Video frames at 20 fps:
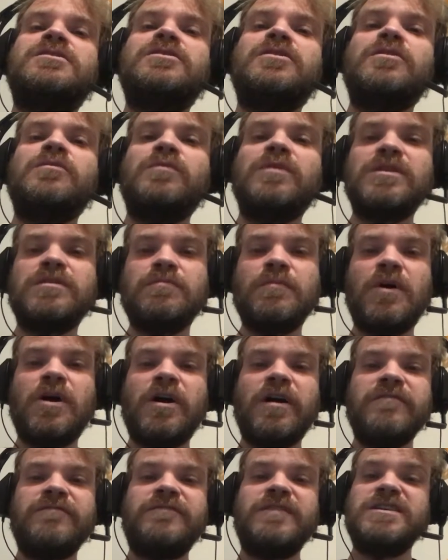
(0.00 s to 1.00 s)
do with
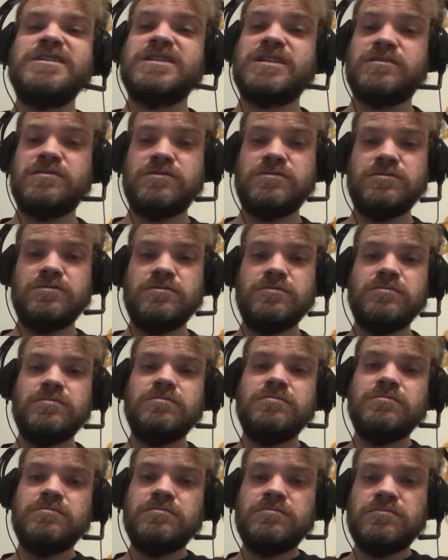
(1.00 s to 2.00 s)
my physical
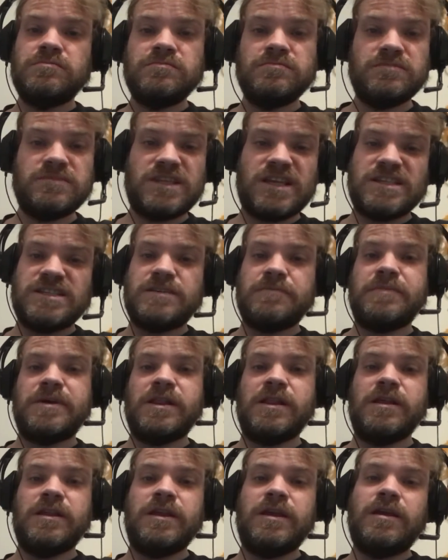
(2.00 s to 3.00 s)

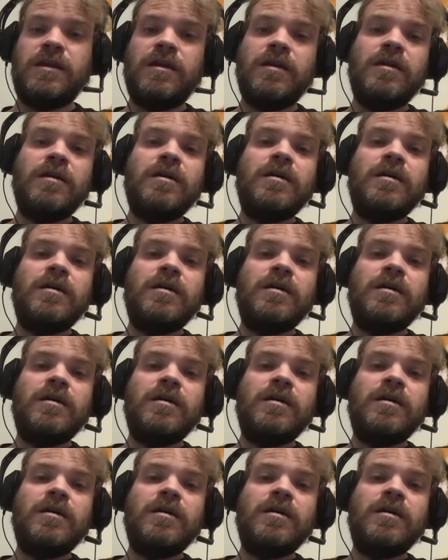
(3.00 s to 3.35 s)
disability,